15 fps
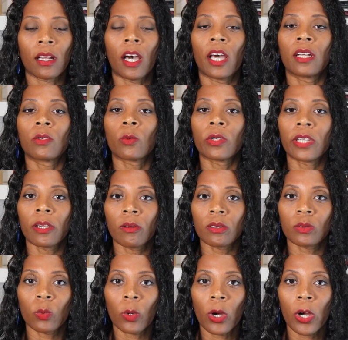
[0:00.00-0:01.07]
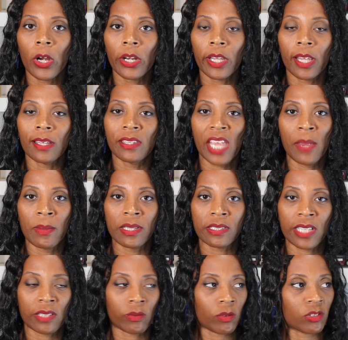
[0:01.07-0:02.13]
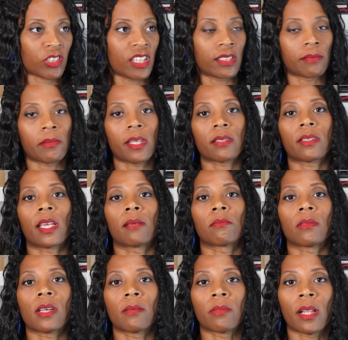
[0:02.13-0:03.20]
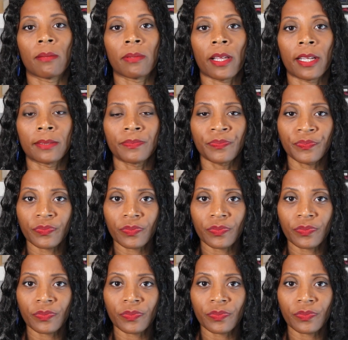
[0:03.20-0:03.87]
on Rhaenyra's word. And Daemon says, well, she's missing, blah, blah, blah.